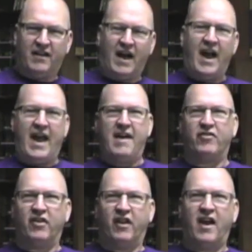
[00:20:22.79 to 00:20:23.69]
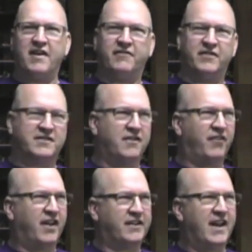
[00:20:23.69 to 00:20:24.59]
I have on life and stuff
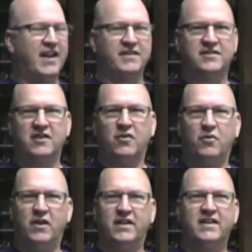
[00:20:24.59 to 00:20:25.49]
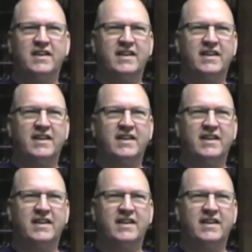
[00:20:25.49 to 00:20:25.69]
like that and so uh,